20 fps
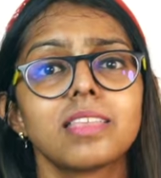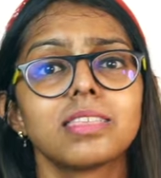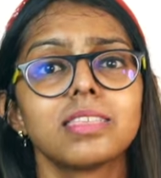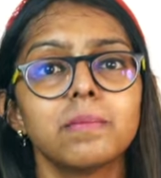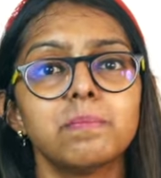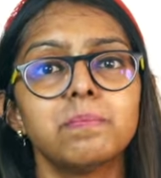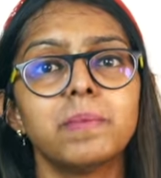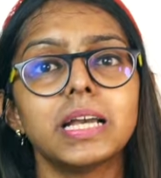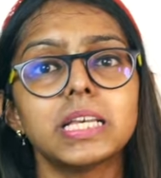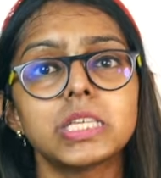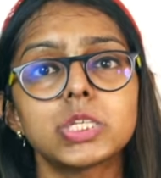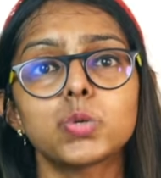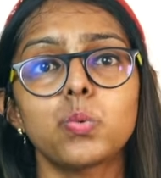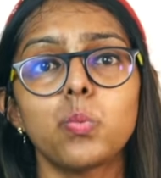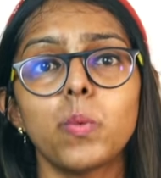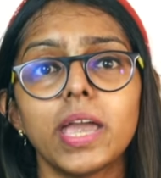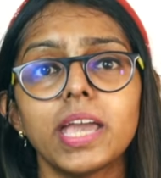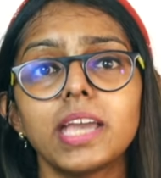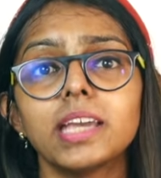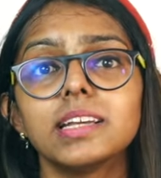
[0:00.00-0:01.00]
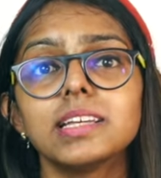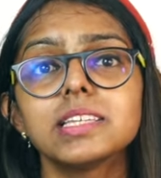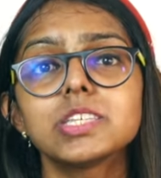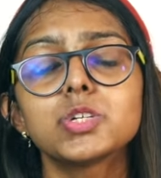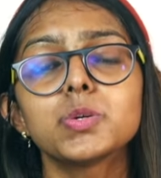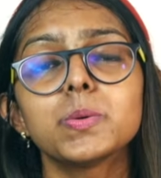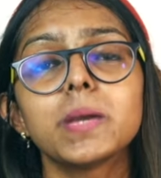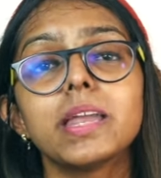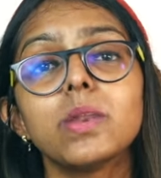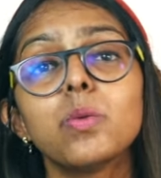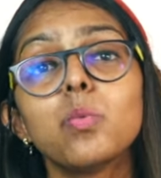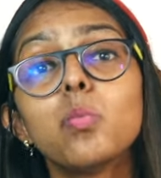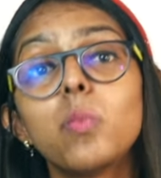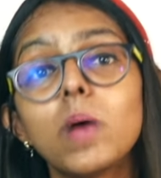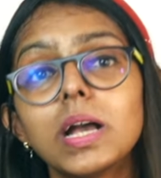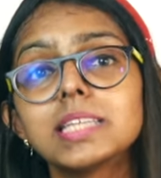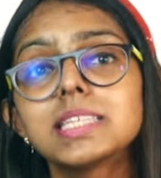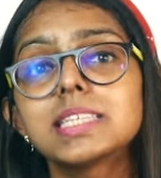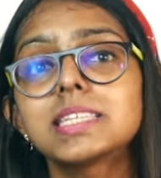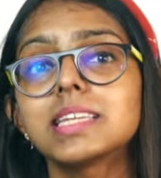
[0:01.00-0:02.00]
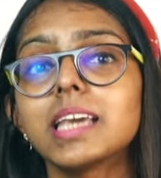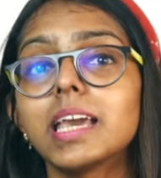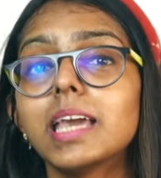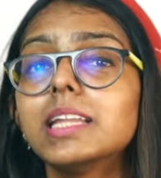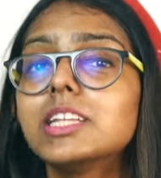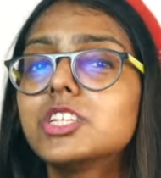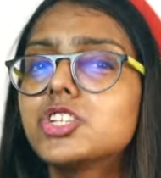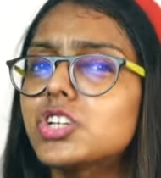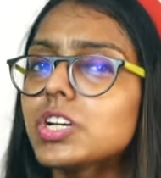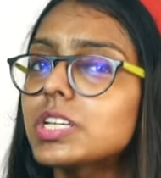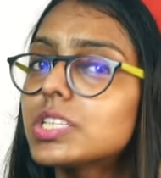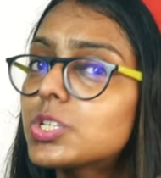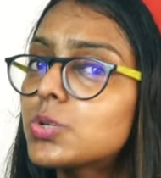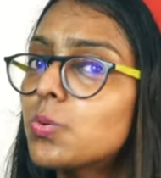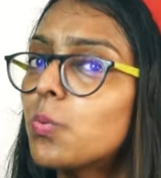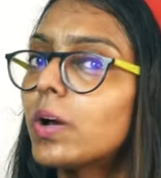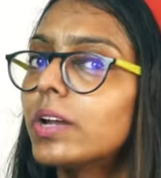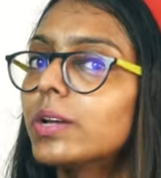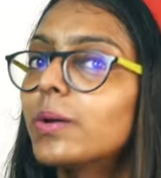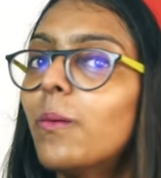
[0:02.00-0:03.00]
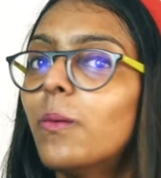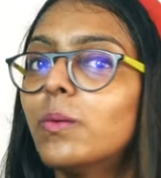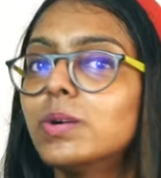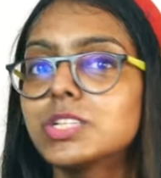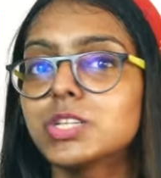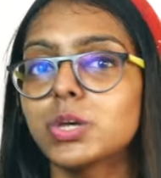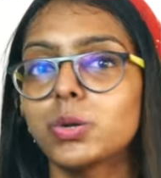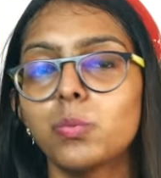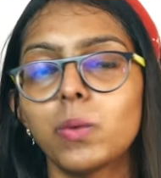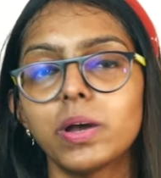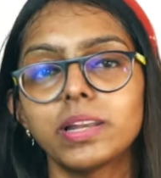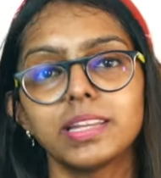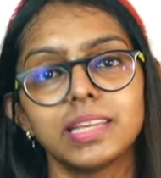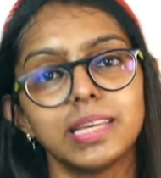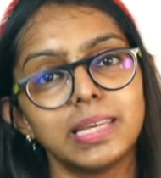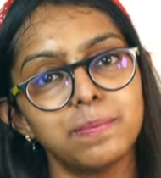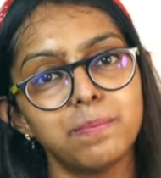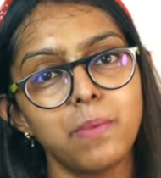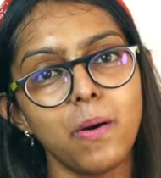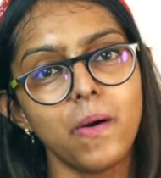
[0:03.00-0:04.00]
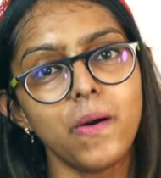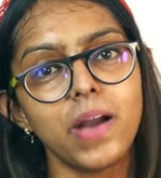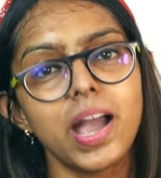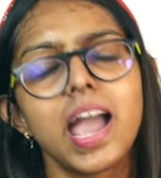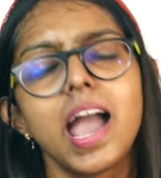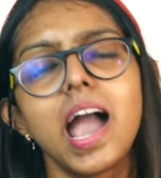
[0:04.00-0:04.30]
The best way is to invest in just one course on one ebook.